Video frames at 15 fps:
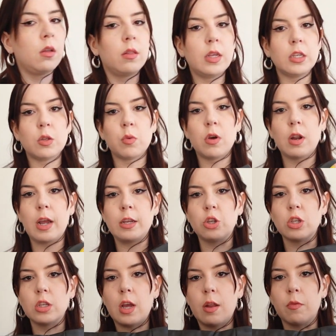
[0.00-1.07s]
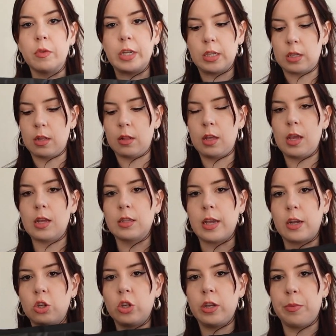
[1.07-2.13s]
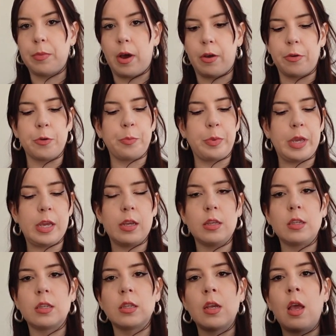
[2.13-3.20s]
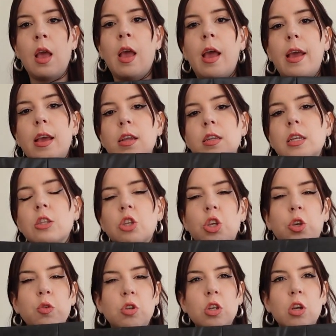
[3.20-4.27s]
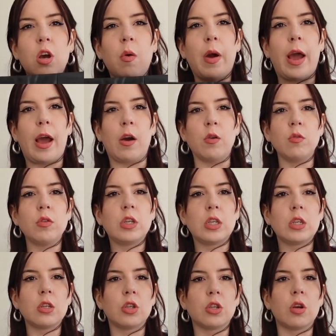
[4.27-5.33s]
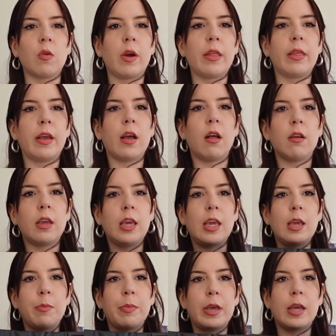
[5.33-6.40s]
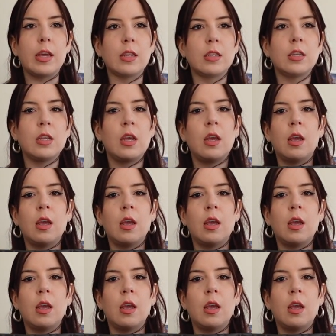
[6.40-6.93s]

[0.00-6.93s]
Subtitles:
This one I just got recently. It's actually a modern piece, and it's cute to go out, so I think I'll keep it.